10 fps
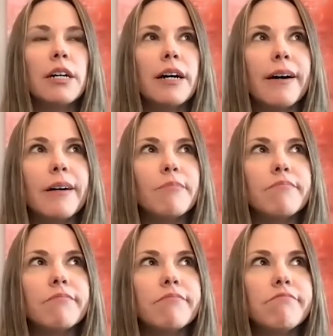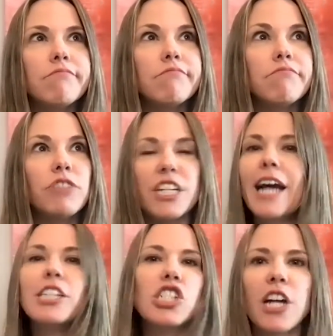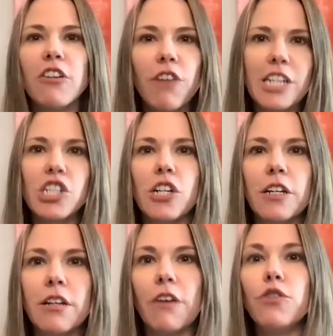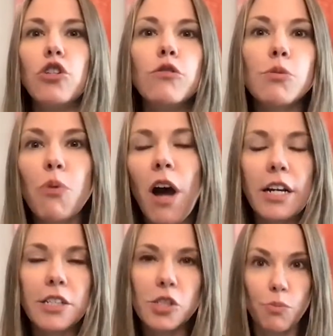the next generation of news products,